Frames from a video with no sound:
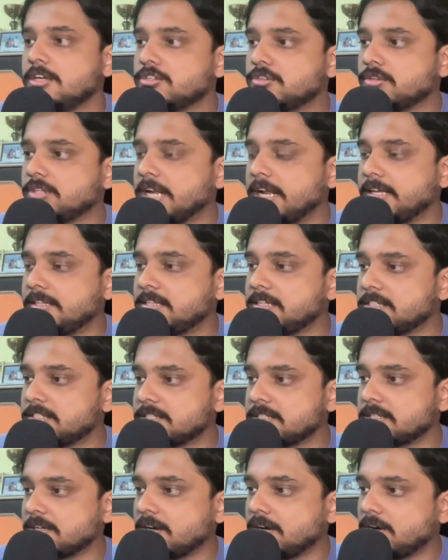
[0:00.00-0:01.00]
So like
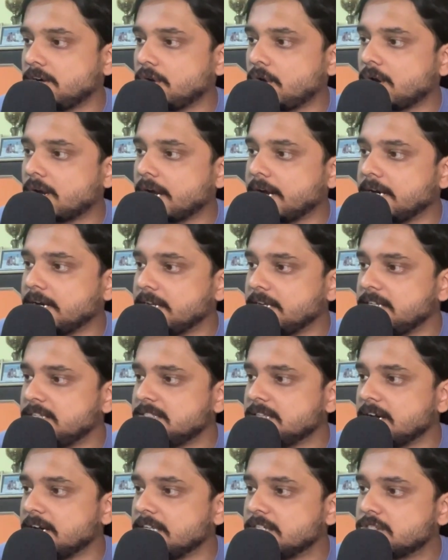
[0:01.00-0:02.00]
this doc
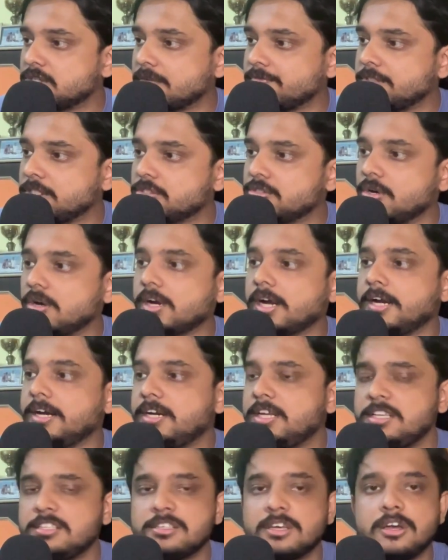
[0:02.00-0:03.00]
IDs, the list of these doc
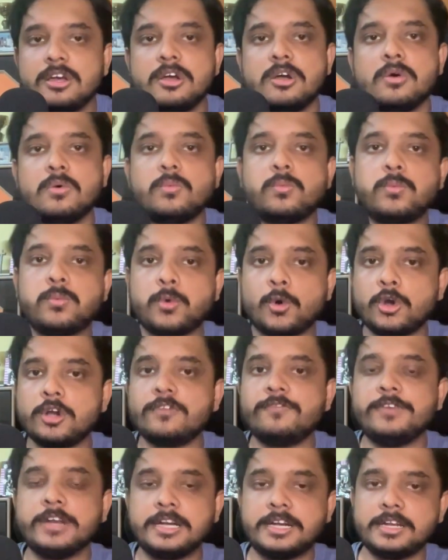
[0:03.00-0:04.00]
IDs
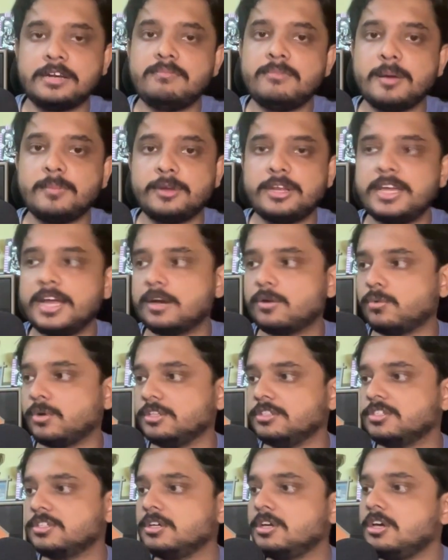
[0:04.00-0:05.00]
won't fit in memory at
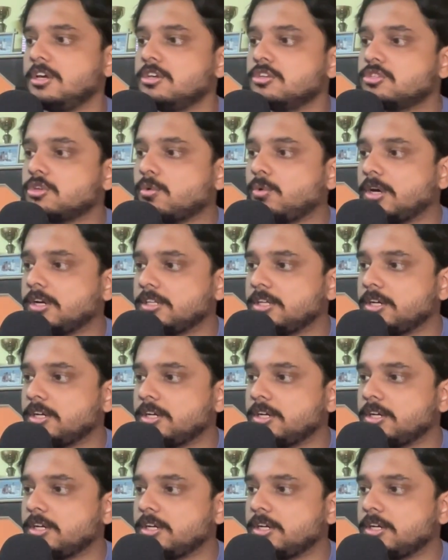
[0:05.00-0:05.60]
once. So